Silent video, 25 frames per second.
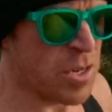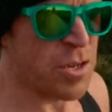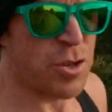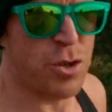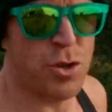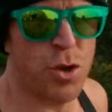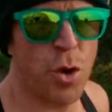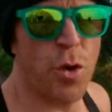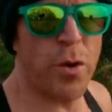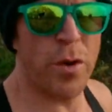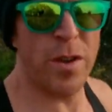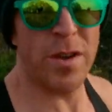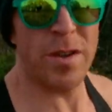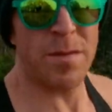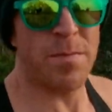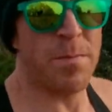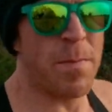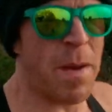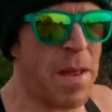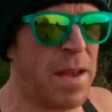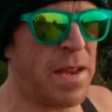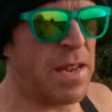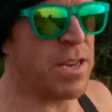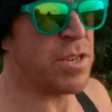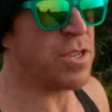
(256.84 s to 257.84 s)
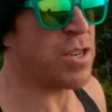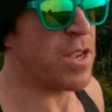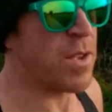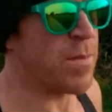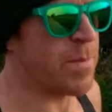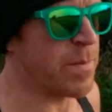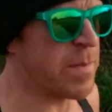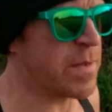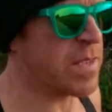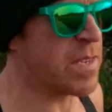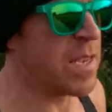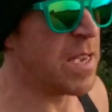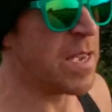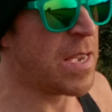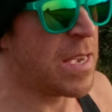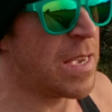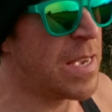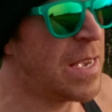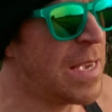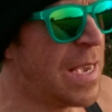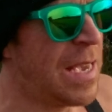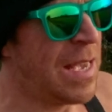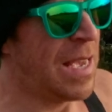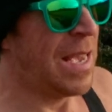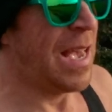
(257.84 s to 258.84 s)
joined many gyms
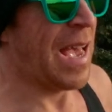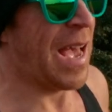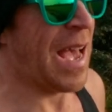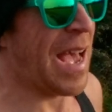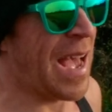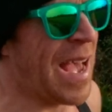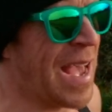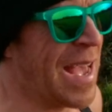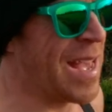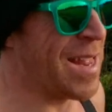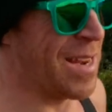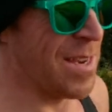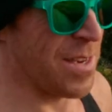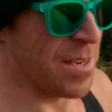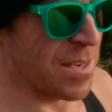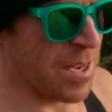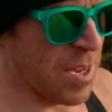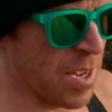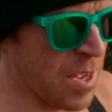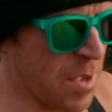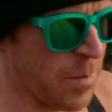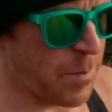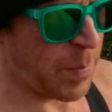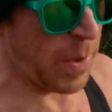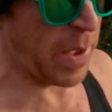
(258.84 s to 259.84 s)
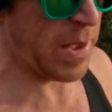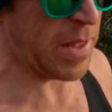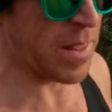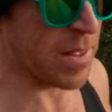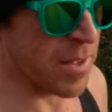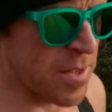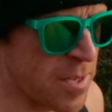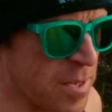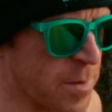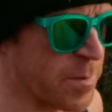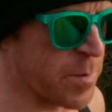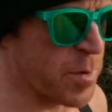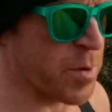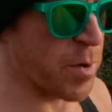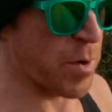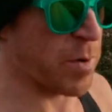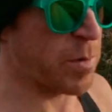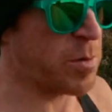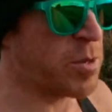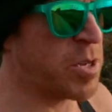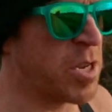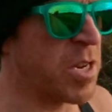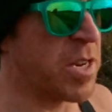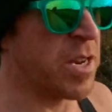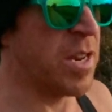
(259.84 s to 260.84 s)
and paid the
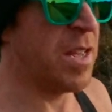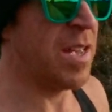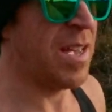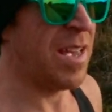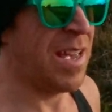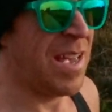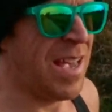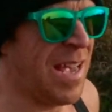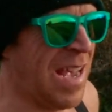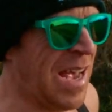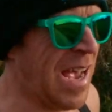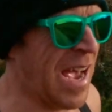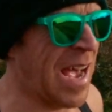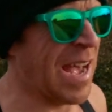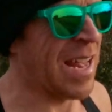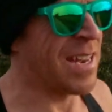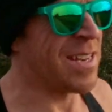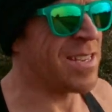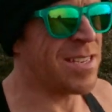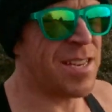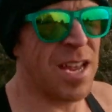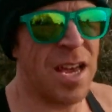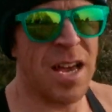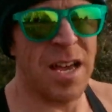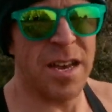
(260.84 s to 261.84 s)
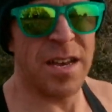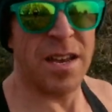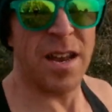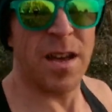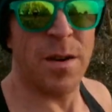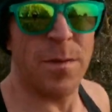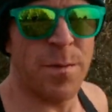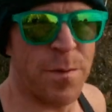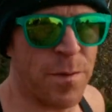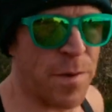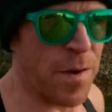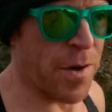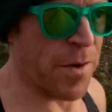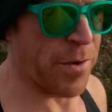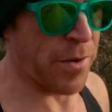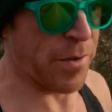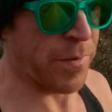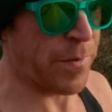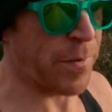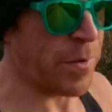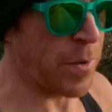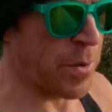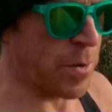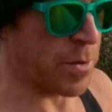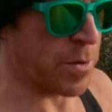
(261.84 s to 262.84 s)
subscription and turned up very few